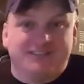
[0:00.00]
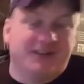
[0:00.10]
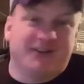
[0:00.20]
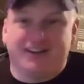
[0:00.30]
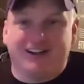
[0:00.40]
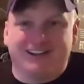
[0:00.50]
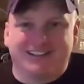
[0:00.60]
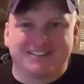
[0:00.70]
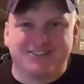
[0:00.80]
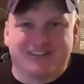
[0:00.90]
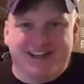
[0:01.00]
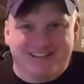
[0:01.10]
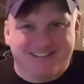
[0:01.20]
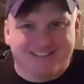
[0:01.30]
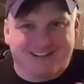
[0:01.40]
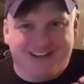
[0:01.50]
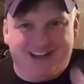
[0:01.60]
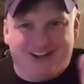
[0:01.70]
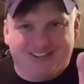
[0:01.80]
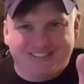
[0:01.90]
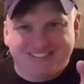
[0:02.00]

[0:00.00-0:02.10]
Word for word: Anyway, all right, let's do it, guys, right now.